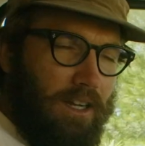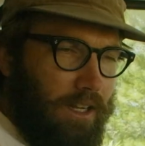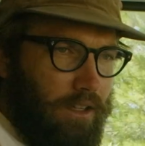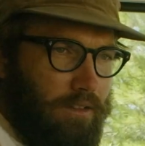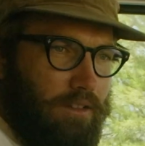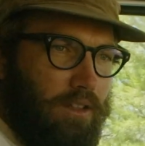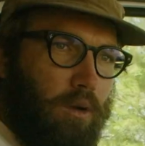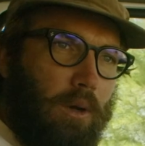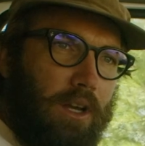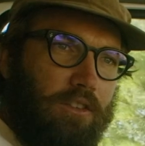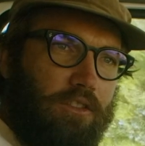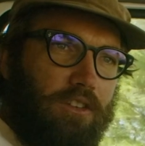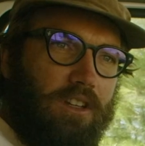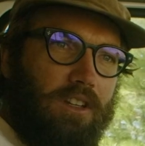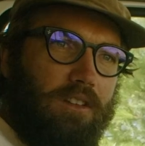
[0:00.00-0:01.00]
I guess the
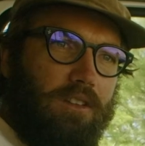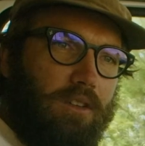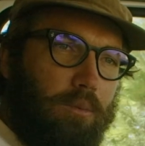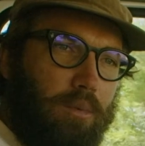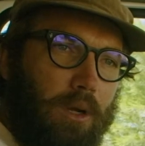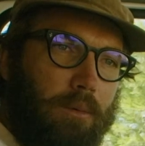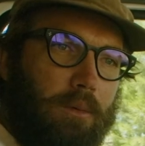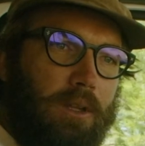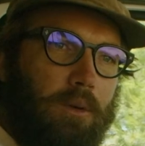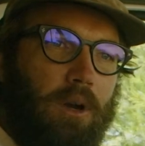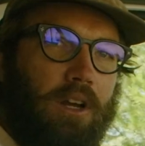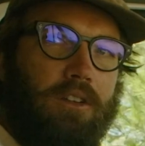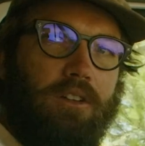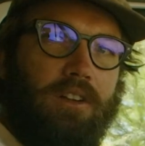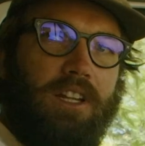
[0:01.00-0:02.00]
question you're probably
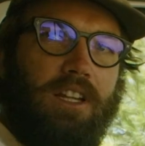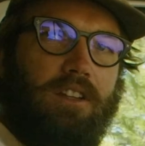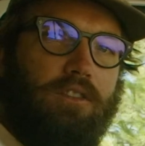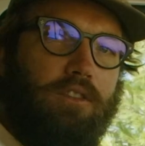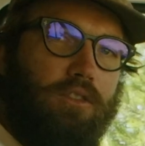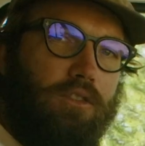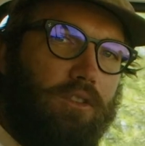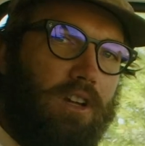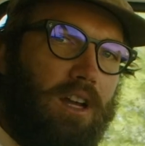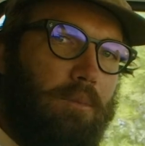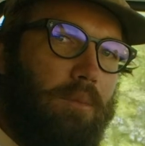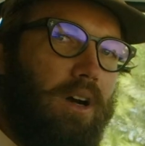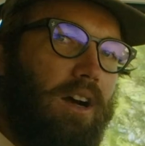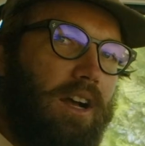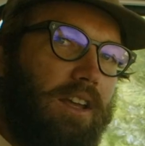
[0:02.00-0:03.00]
wondering is, should
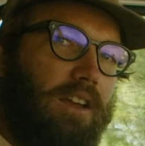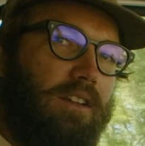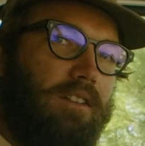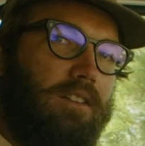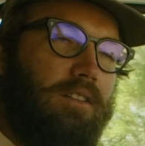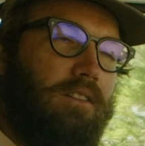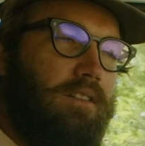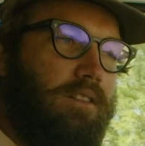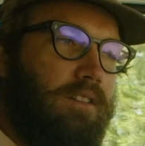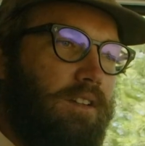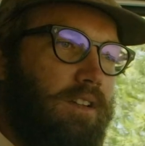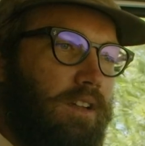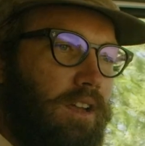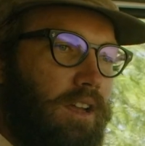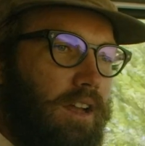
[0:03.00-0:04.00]
I buy it?
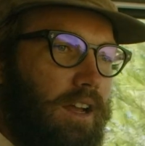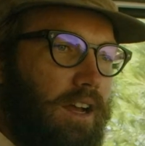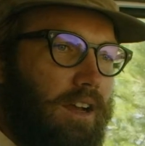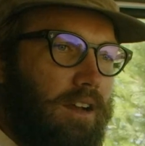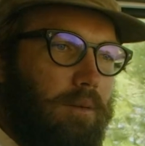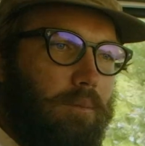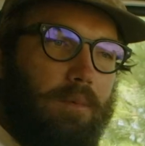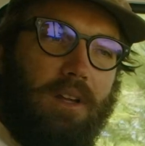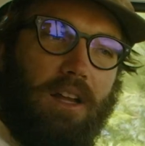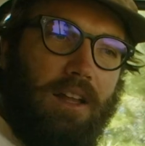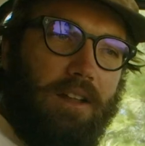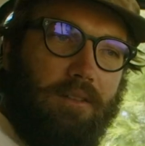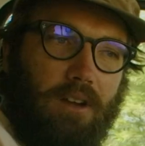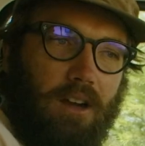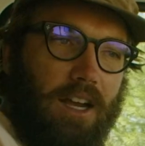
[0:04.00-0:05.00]

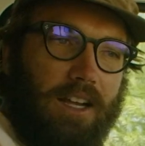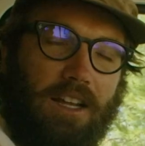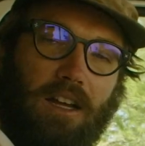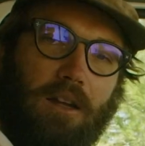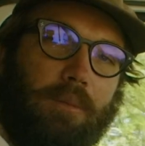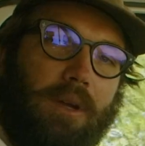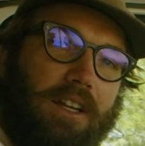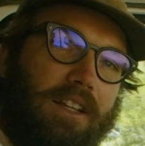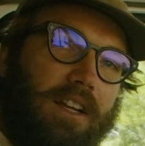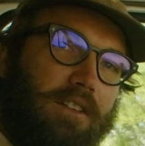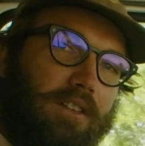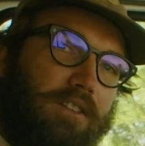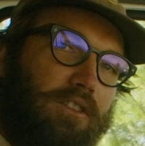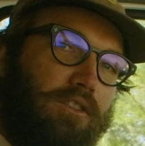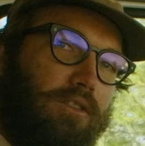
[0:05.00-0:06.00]
And I can't make
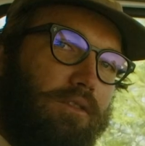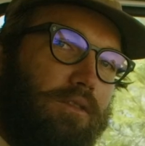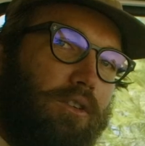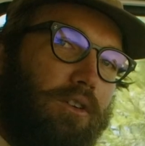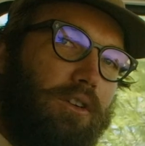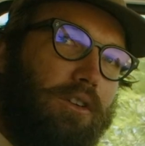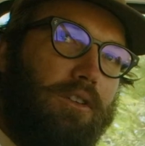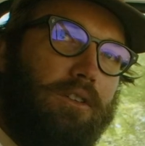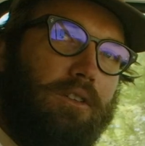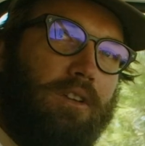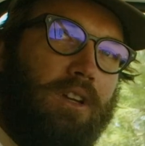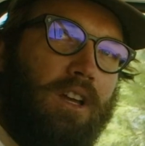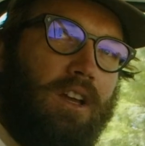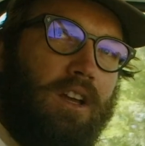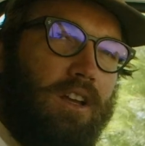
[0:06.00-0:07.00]
that decision for you.
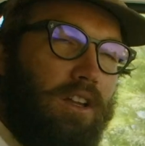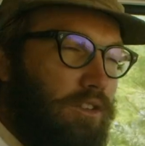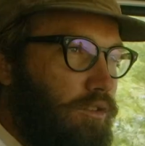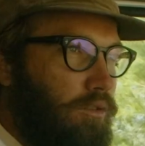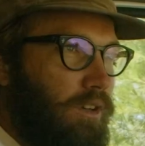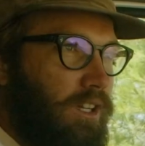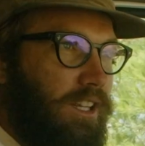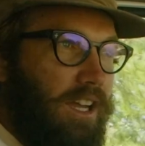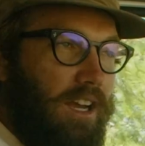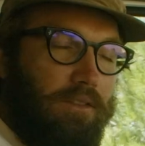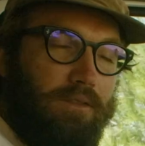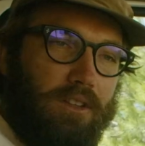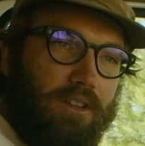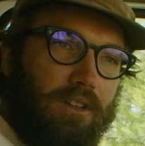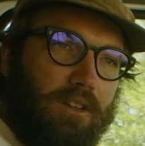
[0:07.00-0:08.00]
You really
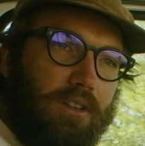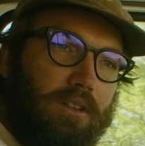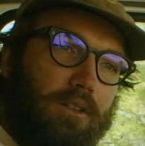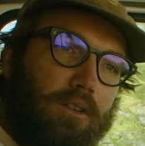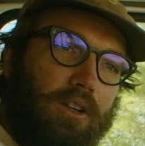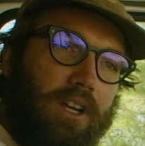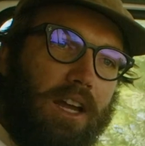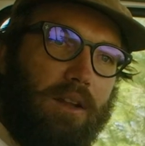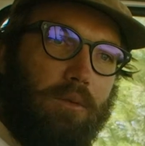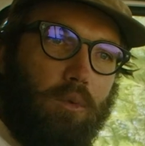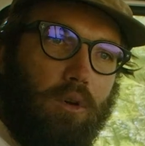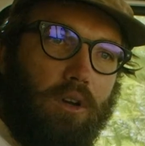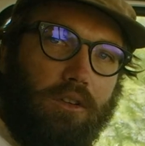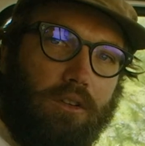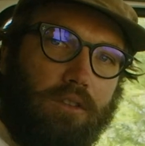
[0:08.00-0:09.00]
have to look at
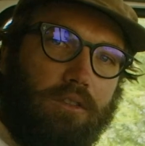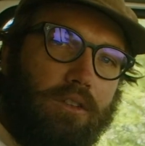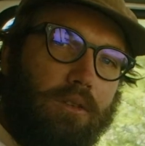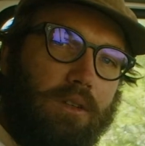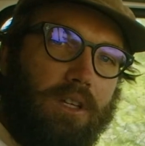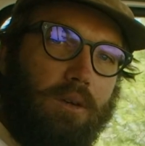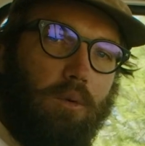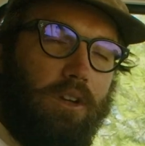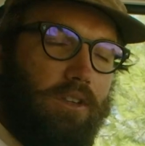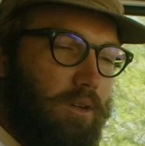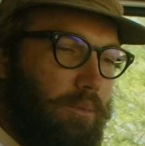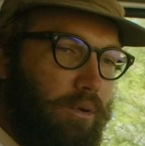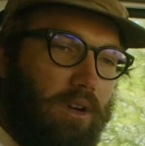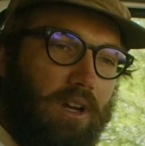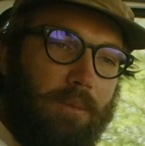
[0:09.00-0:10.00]
what you're doing, what
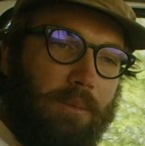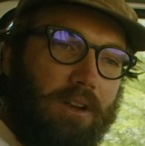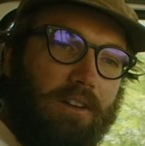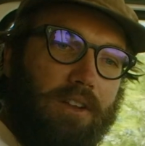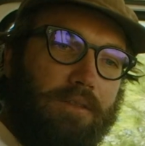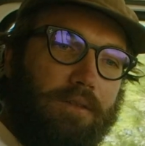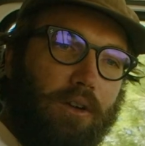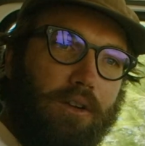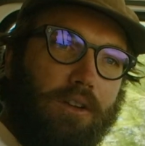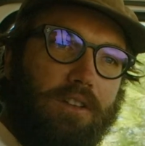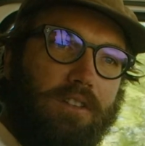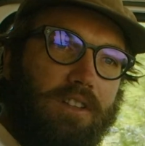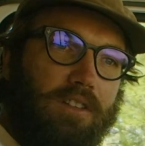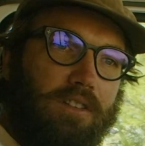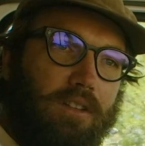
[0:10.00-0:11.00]
your primary
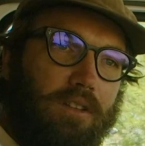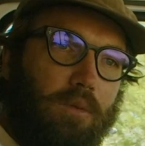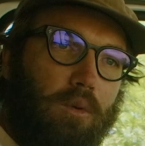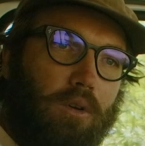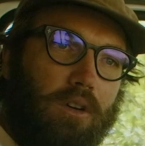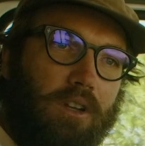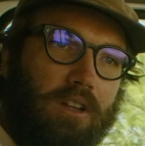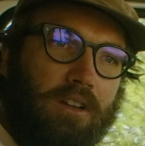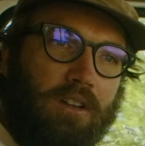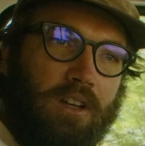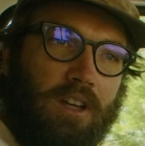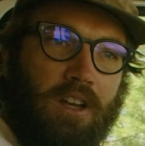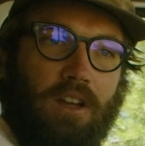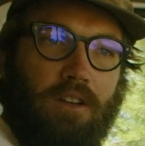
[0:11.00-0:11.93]
focus is on the water.